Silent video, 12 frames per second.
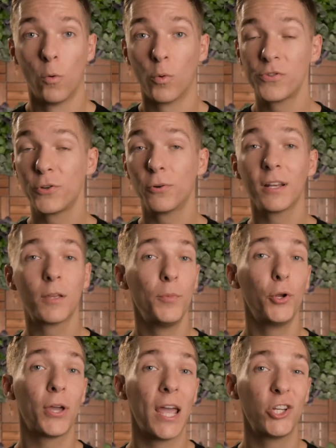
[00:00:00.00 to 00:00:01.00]
Once you're in
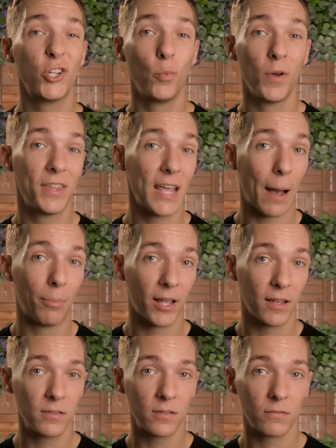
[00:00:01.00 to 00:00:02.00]
communication with the
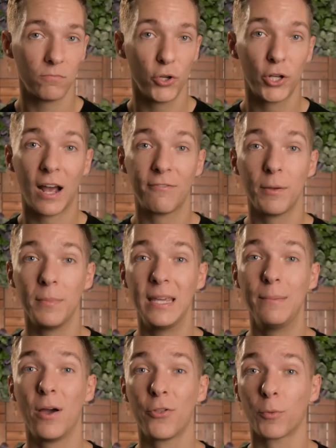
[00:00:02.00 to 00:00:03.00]
applicants, you can have them
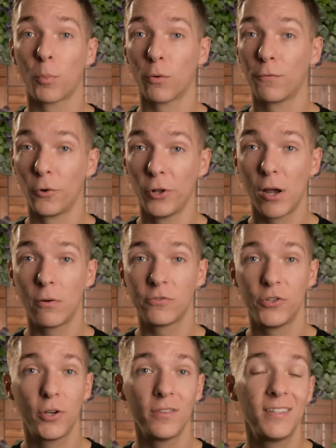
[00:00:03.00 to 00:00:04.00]
email their portfolio
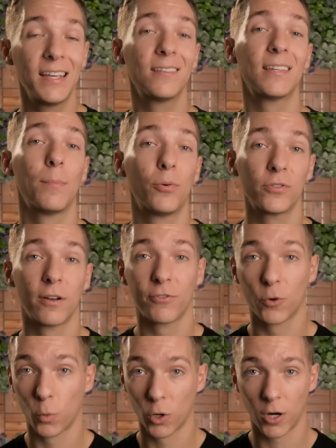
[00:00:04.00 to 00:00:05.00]
so you can see examples of
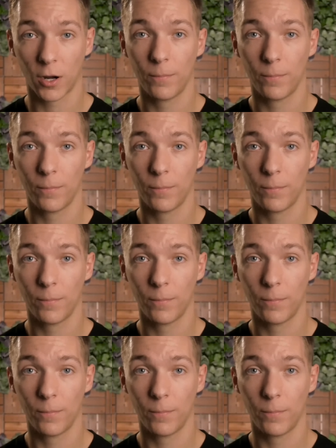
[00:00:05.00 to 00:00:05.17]
their work.